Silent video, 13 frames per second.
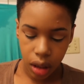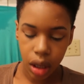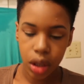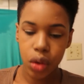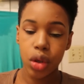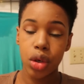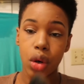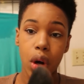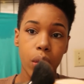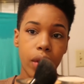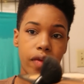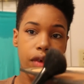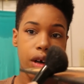I do the dark
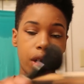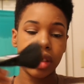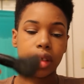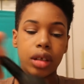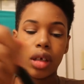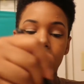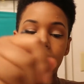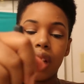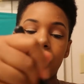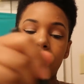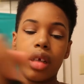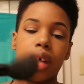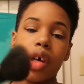one first,
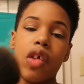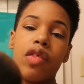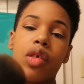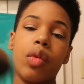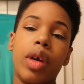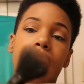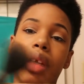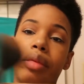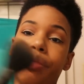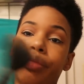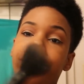and I go over the red.